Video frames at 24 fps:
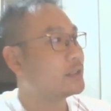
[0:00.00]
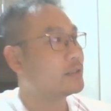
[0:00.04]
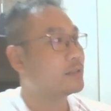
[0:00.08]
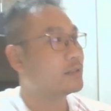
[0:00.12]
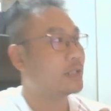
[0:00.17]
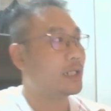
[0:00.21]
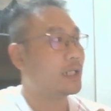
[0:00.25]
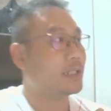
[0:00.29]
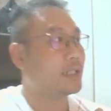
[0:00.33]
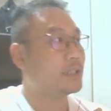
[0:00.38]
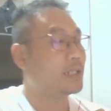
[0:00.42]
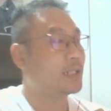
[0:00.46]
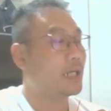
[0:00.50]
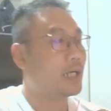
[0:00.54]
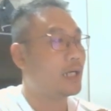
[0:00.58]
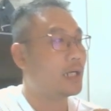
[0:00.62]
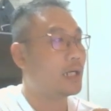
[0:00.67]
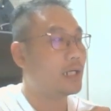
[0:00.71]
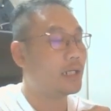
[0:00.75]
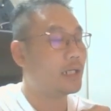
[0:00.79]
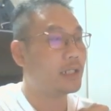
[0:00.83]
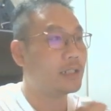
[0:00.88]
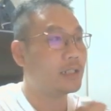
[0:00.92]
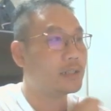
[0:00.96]
right?
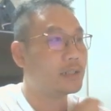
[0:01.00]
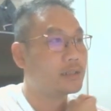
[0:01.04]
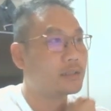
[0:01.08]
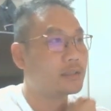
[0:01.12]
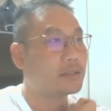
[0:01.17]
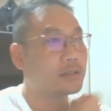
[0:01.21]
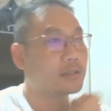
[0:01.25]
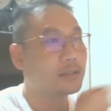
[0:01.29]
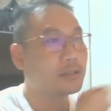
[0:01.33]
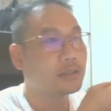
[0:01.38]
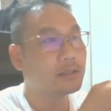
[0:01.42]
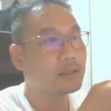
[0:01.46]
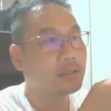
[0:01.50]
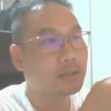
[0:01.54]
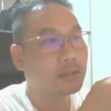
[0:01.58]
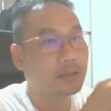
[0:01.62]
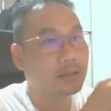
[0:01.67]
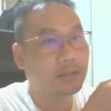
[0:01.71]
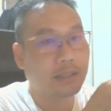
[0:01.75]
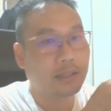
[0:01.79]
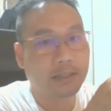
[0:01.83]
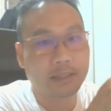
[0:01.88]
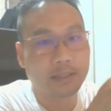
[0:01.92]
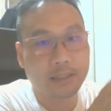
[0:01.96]

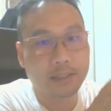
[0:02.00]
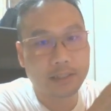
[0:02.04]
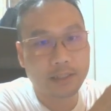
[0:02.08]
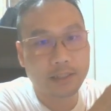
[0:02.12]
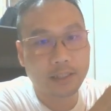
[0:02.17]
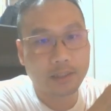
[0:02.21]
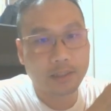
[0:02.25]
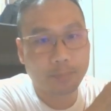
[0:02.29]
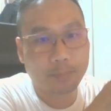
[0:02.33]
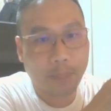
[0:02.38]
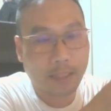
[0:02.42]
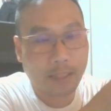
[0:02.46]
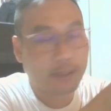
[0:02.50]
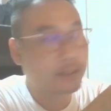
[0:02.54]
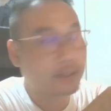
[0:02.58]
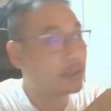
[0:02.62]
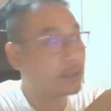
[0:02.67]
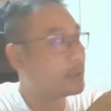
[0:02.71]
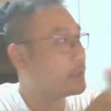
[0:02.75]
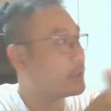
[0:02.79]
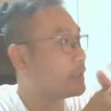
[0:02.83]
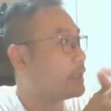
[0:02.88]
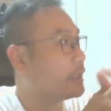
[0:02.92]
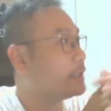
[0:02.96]
This is a
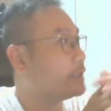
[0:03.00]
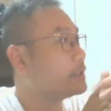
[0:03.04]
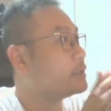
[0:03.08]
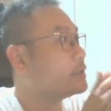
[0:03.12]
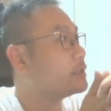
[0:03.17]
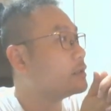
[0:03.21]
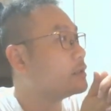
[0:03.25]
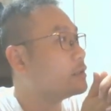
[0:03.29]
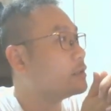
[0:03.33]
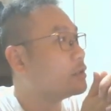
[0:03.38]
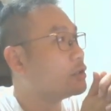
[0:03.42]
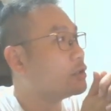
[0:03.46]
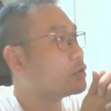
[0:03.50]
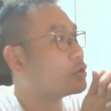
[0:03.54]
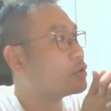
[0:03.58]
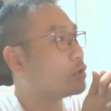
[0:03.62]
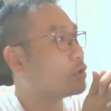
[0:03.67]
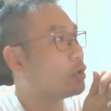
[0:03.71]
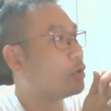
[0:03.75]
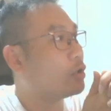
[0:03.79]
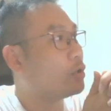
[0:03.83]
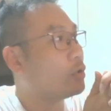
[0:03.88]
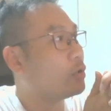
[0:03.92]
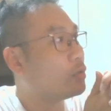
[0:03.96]
Python again.
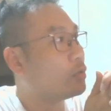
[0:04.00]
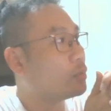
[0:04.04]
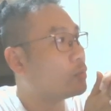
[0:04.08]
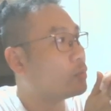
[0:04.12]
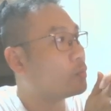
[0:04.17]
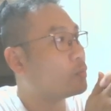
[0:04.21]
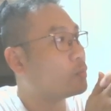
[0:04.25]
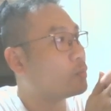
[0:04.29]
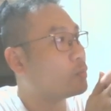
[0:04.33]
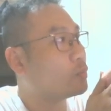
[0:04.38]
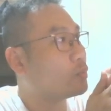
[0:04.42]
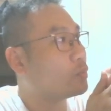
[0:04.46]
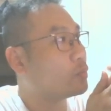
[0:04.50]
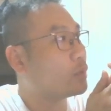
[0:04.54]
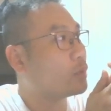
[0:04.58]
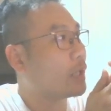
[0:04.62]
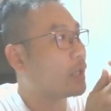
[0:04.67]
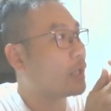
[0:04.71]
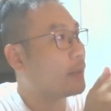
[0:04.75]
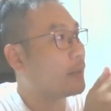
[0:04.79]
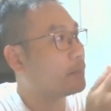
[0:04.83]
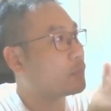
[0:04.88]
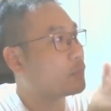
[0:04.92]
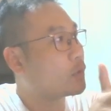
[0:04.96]
So
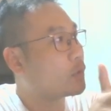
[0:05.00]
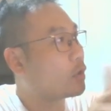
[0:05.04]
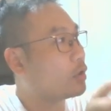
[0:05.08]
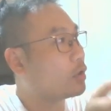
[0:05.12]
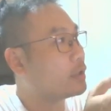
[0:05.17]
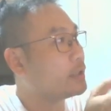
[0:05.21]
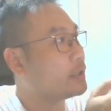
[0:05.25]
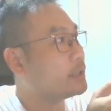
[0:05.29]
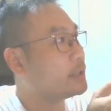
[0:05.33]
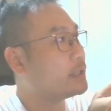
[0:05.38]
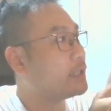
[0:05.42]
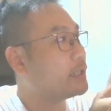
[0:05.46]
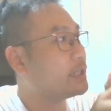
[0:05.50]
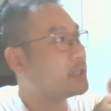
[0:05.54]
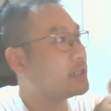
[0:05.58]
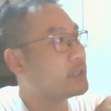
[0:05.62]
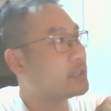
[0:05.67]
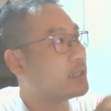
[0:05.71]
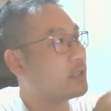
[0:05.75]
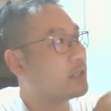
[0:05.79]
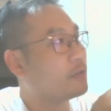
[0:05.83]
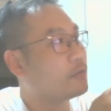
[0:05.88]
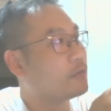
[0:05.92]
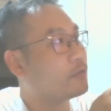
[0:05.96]
I'm calling this
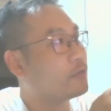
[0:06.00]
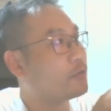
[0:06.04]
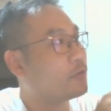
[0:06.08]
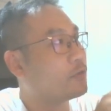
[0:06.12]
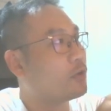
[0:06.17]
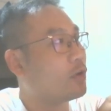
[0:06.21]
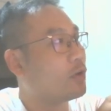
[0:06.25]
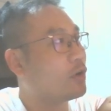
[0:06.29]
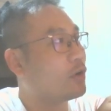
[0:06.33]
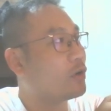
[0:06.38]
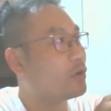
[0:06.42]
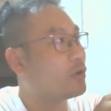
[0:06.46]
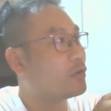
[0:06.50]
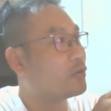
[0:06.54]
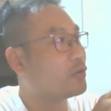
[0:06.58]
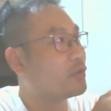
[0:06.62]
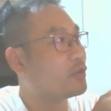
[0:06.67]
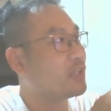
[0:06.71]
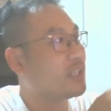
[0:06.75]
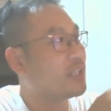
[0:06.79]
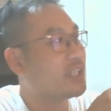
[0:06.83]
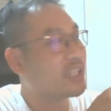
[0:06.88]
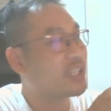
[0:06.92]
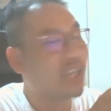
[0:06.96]
the
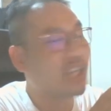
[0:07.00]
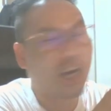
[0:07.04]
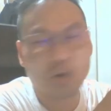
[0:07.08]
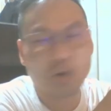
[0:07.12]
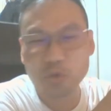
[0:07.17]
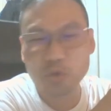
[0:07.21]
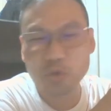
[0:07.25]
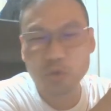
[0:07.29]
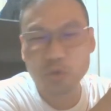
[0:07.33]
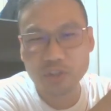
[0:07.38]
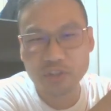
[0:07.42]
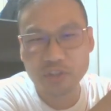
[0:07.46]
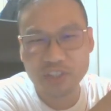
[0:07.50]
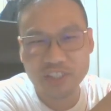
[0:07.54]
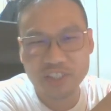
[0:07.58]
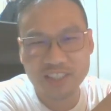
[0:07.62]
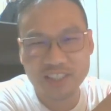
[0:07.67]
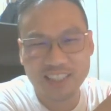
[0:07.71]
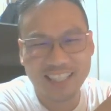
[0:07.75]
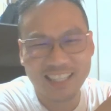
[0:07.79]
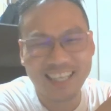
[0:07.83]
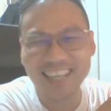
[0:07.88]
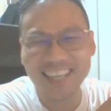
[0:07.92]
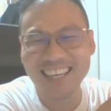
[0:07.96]

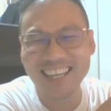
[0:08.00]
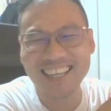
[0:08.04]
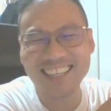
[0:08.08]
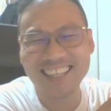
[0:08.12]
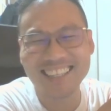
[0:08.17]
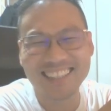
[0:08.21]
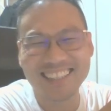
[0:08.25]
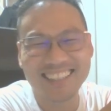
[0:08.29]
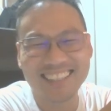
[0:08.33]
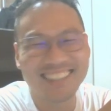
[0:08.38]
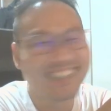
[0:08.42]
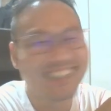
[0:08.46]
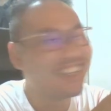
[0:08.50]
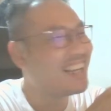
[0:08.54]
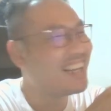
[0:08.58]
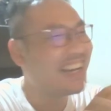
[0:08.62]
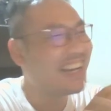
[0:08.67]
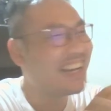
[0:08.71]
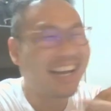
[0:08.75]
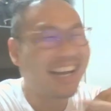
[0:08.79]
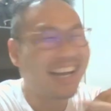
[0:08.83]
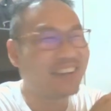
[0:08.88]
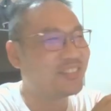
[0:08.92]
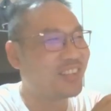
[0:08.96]
Floriculturist.
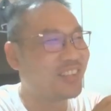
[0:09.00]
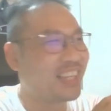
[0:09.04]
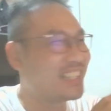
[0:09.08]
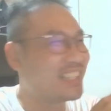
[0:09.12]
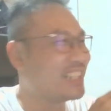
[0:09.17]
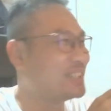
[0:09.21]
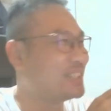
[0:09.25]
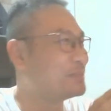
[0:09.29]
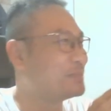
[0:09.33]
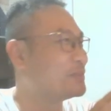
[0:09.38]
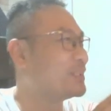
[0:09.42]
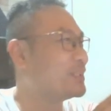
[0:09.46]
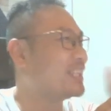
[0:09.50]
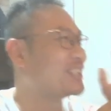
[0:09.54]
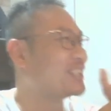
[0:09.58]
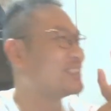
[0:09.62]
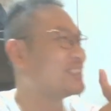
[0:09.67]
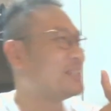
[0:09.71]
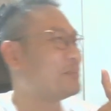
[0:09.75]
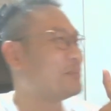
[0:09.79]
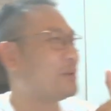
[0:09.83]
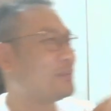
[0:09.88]
I have no idea how to pronounce that